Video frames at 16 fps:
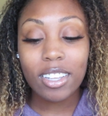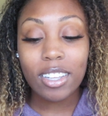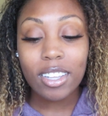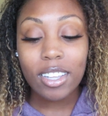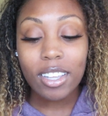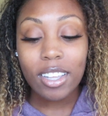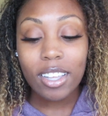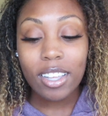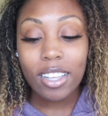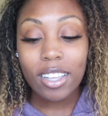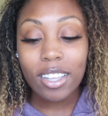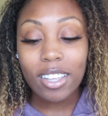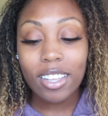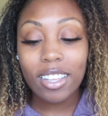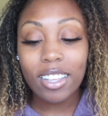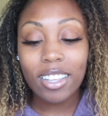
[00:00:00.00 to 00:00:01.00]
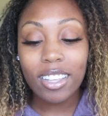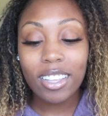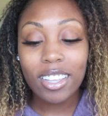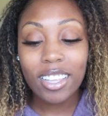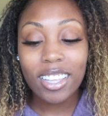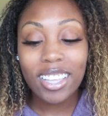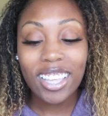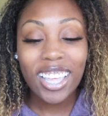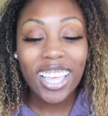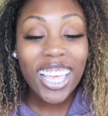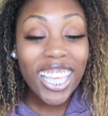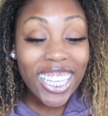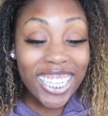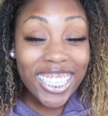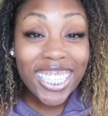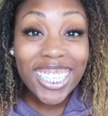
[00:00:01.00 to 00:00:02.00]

[no speech]